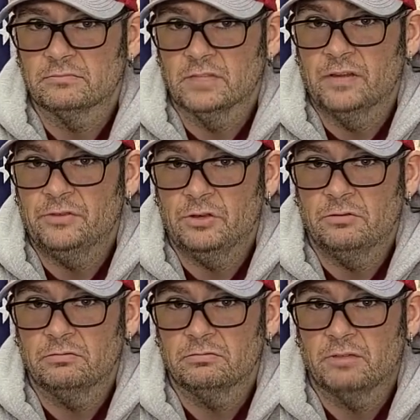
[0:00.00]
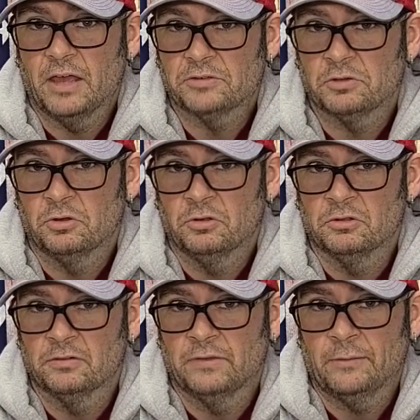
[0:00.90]
Love you. Hexo
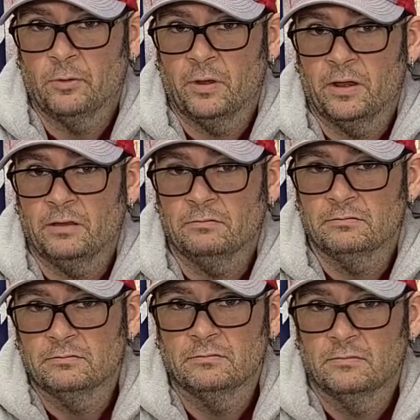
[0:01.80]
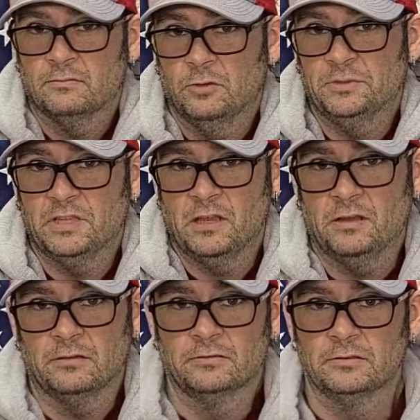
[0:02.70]
Cooler February. We'll be seeing
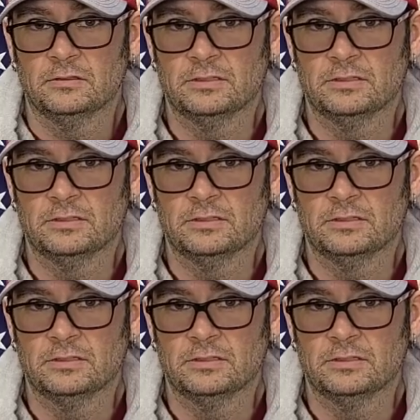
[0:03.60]
you.